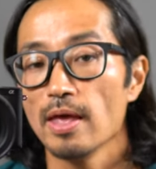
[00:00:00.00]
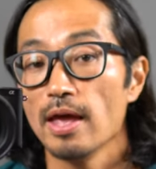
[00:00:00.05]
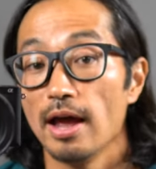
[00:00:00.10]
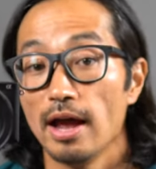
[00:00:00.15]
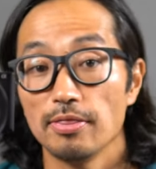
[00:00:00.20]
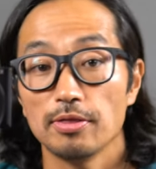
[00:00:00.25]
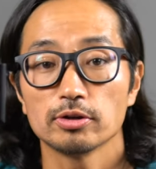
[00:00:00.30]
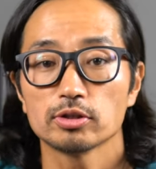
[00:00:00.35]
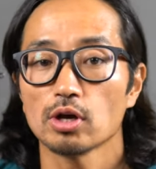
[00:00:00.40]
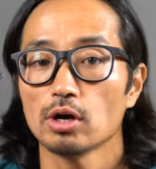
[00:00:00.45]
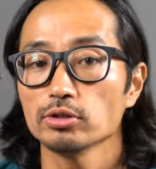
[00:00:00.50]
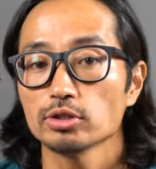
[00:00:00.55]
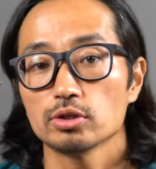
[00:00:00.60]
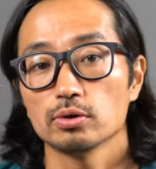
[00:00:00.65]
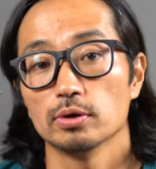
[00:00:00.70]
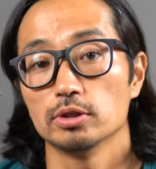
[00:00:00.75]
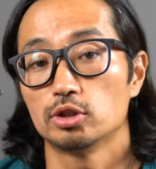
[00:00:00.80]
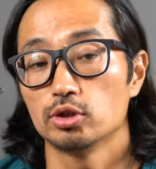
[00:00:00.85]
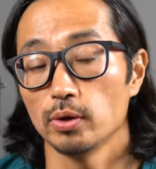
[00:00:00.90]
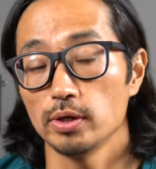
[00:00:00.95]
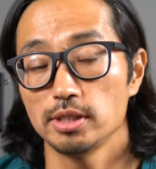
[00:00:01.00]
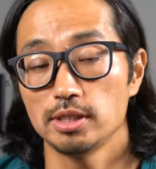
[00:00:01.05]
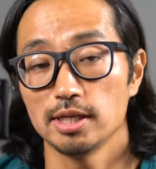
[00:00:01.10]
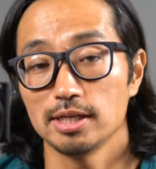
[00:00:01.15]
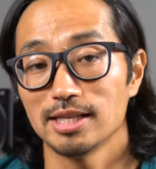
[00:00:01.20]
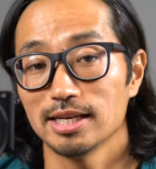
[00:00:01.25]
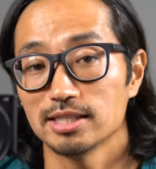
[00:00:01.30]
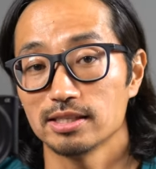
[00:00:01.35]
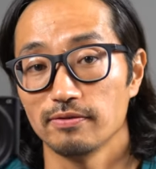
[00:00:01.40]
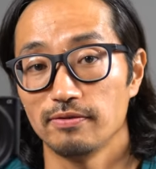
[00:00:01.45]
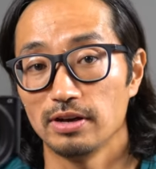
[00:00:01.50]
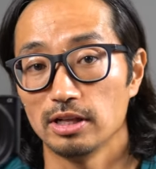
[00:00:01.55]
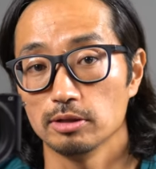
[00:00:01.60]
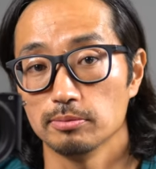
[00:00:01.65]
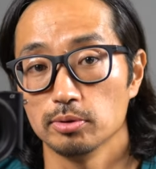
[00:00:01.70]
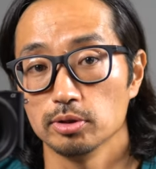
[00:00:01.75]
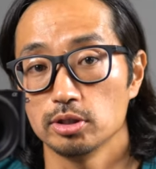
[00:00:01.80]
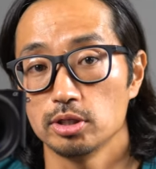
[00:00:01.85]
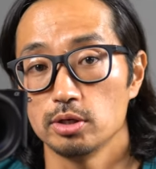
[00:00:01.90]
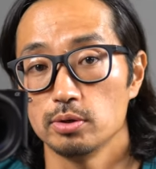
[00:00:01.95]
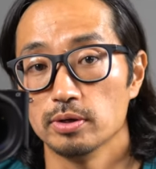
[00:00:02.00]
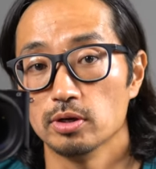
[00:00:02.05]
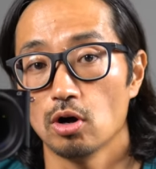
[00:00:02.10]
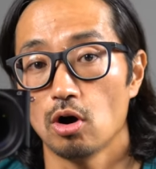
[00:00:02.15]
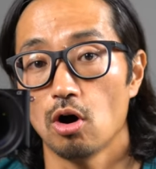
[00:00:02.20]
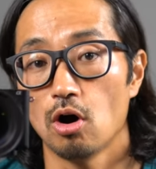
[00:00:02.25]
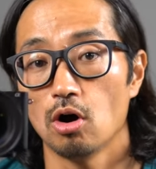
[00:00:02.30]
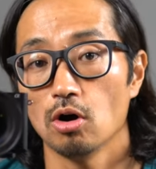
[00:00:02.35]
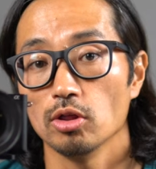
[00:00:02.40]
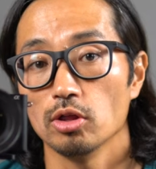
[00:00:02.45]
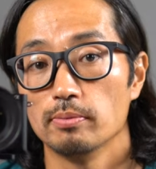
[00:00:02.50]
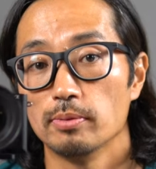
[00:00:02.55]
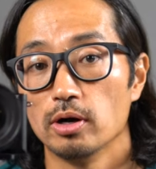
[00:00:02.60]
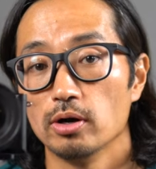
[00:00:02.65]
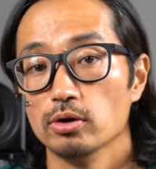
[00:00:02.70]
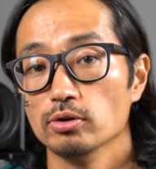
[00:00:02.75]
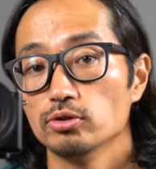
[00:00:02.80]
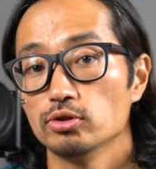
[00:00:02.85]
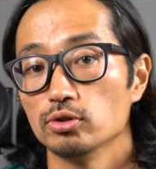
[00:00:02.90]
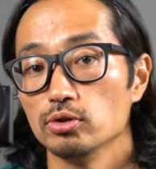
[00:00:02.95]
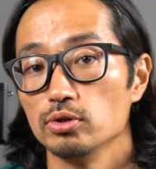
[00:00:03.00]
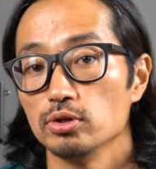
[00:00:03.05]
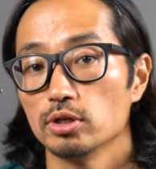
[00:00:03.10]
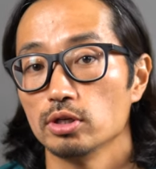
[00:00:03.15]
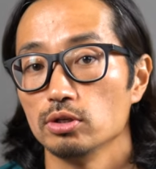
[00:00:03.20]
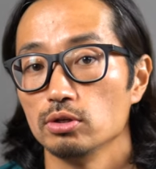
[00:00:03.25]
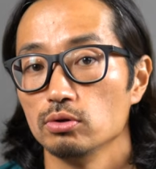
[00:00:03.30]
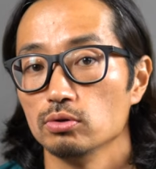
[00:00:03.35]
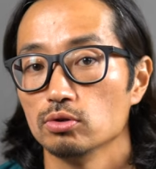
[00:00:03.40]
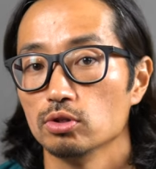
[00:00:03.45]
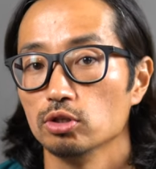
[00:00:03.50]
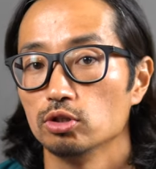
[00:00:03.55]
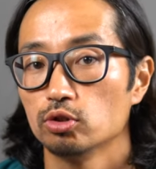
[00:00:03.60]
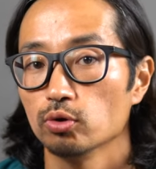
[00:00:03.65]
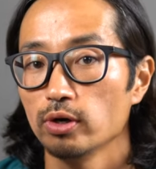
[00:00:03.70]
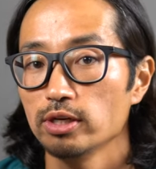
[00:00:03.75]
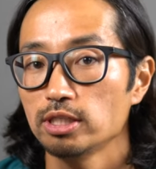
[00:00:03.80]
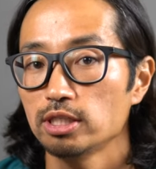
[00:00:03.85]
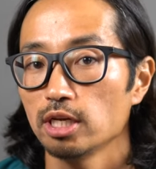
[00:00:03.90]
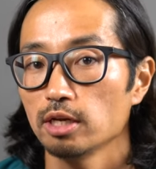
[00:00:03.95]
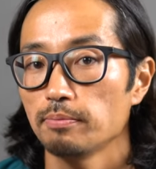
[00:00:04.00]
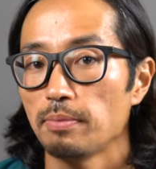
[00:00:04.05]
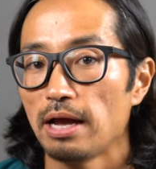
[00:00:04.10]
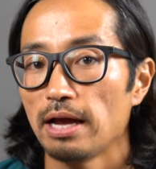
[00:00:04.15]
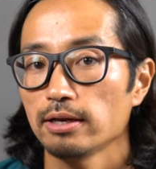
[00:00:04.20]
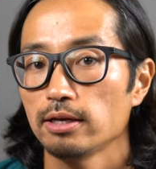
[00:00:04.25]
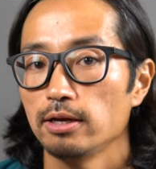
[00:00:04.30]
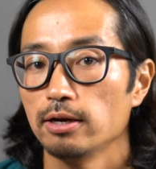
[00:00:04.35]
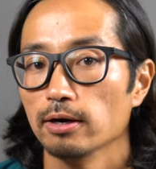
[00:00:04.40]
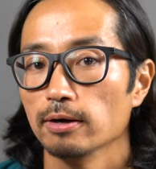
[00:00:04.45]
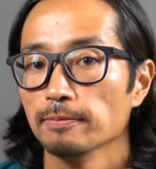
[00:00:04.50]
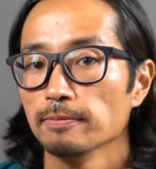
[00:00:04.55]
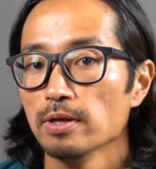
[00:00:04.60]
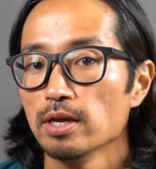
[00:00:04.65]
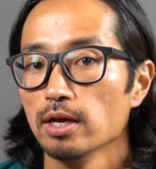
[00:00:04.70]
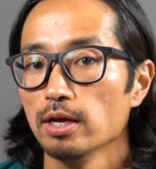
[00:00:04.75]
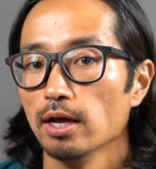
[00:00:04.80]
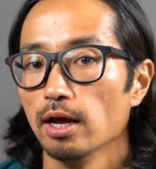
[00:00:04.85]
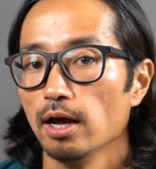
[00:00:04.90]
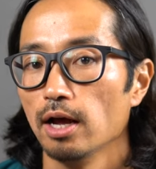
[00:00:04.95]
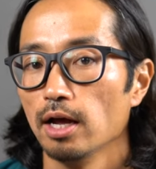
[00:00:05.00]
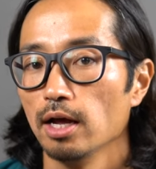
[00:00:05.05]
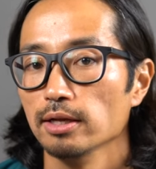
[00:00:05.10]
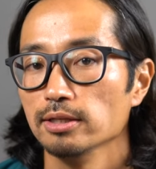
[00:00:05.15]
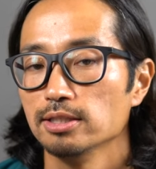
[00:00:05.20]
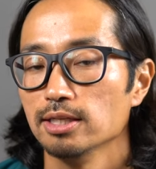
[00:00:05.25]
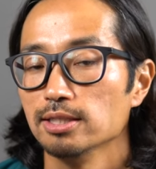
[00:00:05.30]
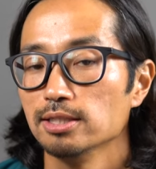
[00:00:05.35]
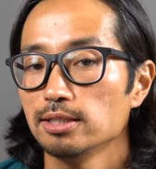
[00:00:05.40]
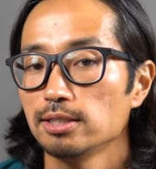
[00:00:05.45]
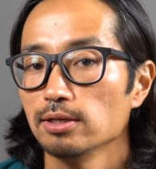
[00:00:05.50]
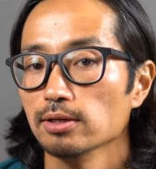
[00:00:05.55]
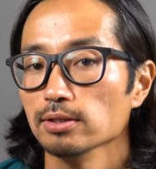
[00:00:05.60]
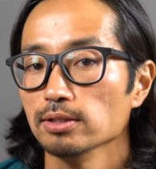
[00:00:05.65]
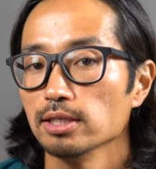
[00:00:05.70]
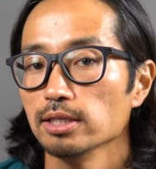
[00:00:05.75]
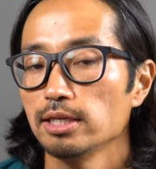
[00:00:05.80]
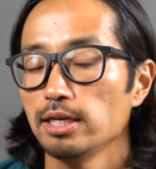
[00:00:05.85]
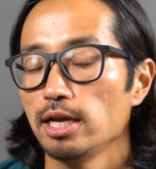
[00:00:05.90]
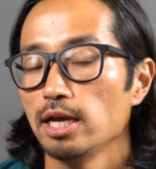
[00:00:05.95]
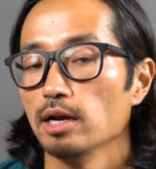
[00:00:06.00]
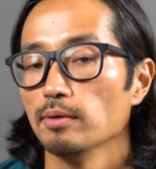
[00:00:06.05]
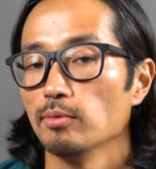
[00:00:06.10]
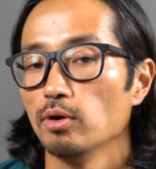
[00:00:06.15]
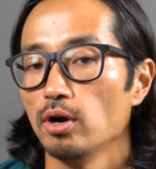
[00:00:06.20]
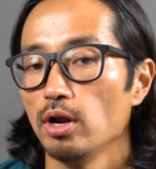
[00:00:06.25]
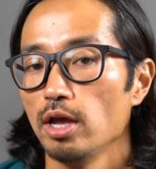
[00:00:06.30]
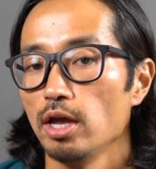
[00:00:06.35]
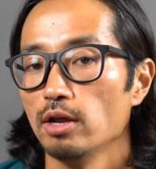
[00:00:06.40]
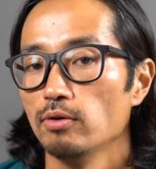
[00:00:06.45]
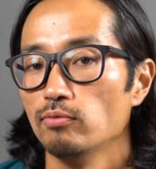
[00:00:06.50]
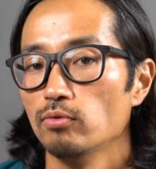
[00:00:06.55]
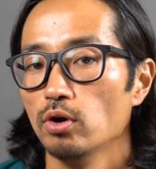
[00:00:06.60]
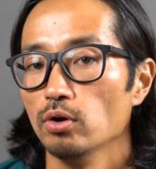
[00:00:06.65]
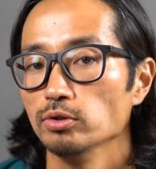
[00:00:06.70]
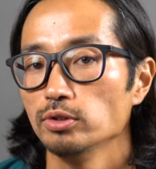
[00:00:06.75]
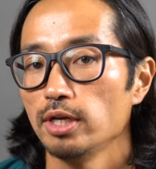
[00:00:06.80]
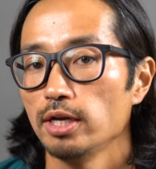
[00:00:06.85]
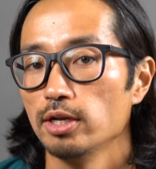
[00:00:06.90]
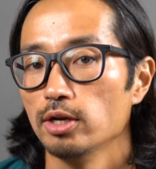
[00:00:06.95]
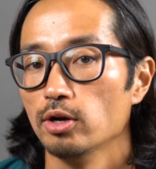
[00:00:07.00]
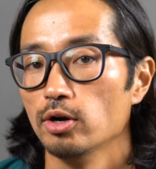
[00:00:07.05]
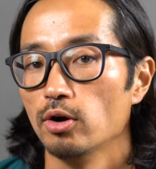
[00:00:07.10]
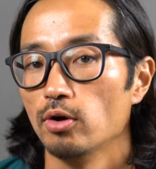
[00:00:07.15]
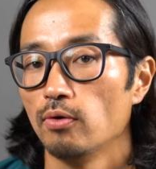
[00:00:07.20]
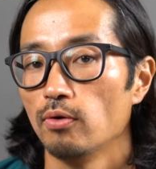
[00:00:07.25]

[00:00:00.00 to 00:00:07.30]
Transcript: And there's also a joystick that's available to you in all the modes. So you can use the joystick back here to tilt the camera and rotate it